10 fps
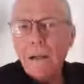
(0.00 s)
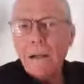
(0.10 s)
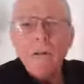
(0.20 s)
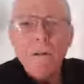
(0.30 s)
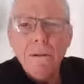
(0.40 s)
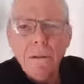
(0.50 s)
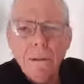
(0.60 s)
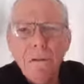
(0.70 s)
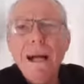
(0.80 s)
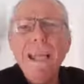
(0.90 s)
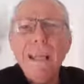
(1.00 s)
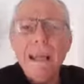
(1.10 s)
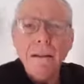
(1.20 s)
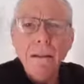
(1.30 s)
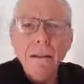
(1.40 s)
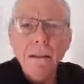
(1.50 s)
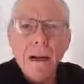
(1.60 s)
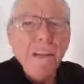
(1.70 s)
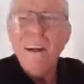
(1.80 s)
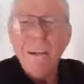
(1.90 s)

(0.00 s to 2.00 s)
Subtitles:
Oh, who are they? I